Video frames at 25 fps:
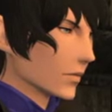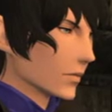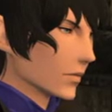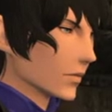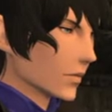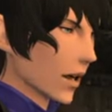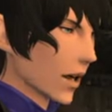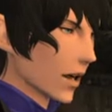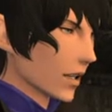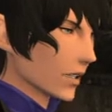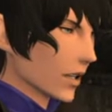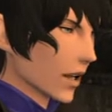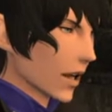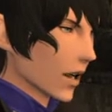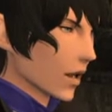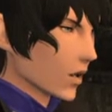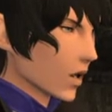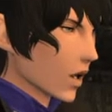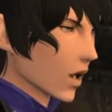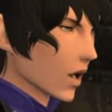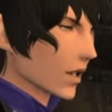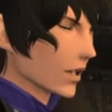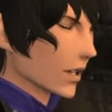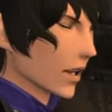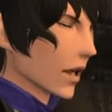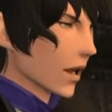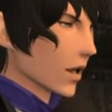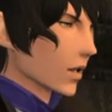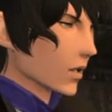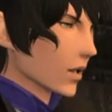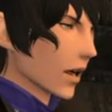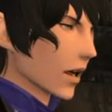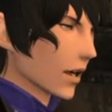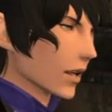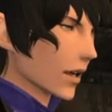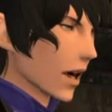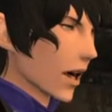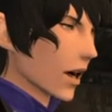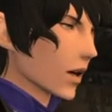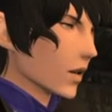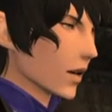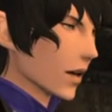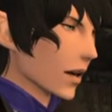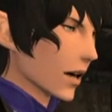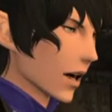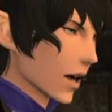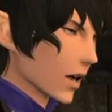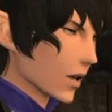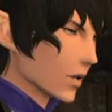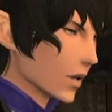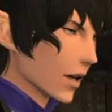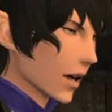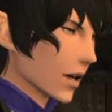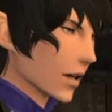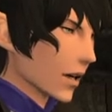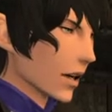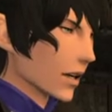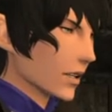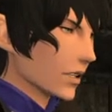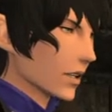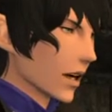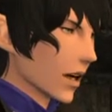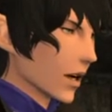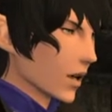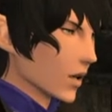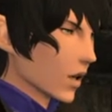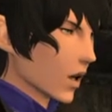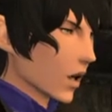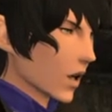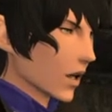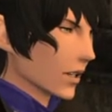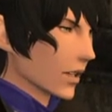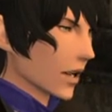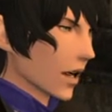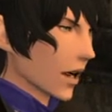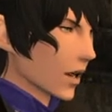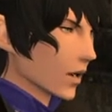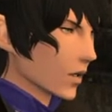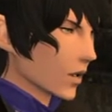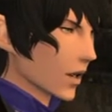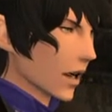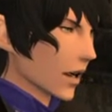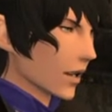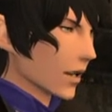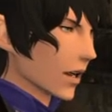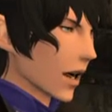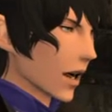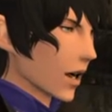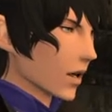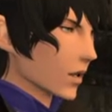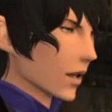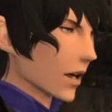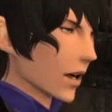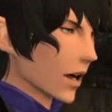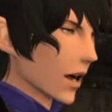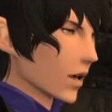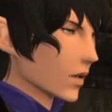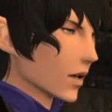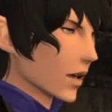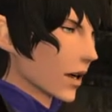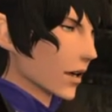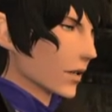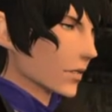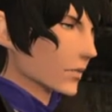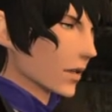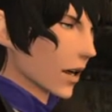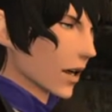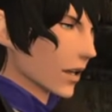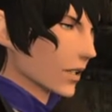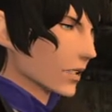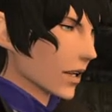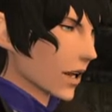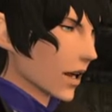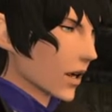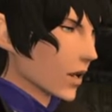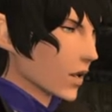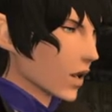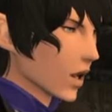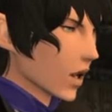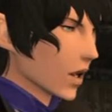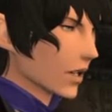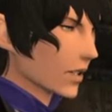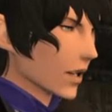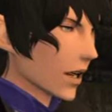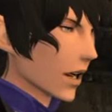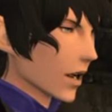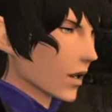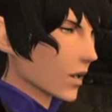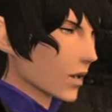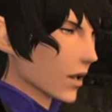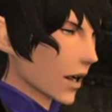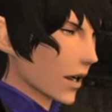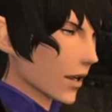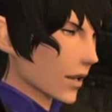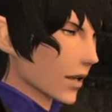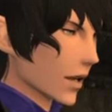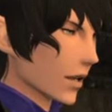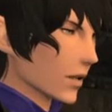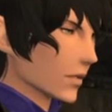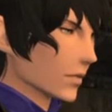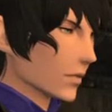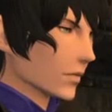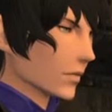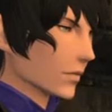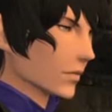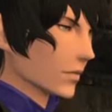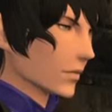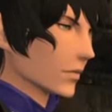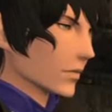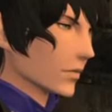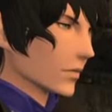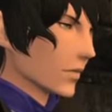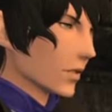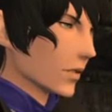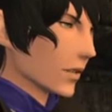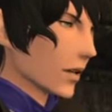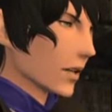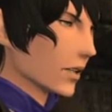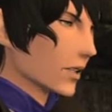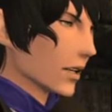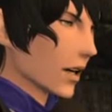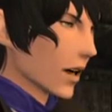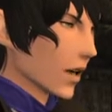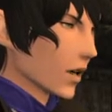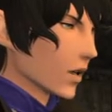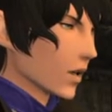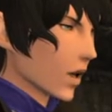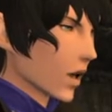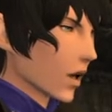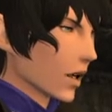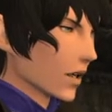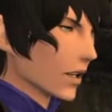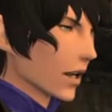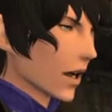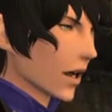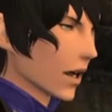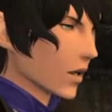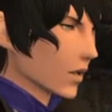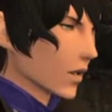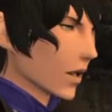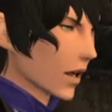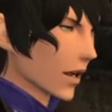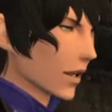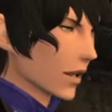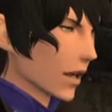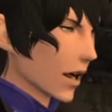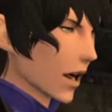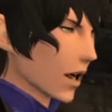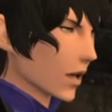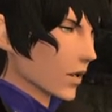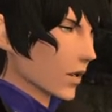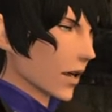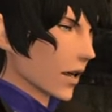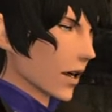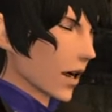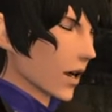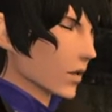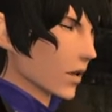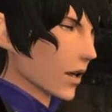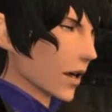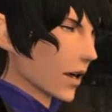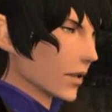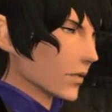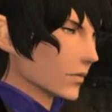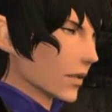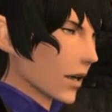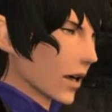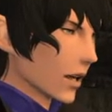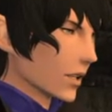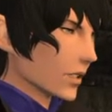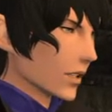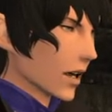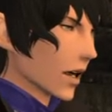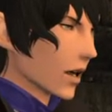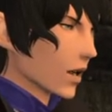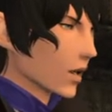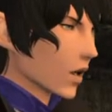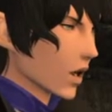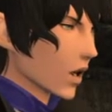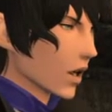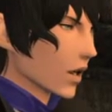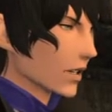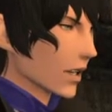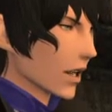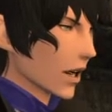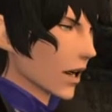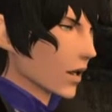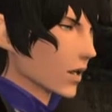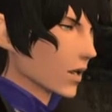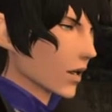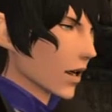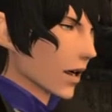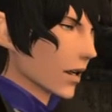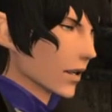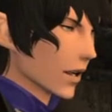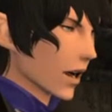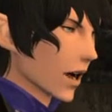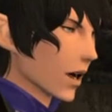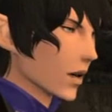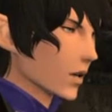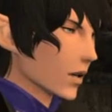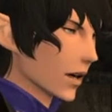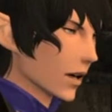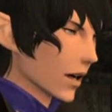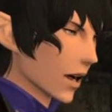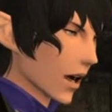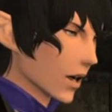Gaius van Belsar is dead, and the legion of conscripts he left behind lacks the will to fight. We think it highly unlikely that they will emerge from behind the walls of their castra for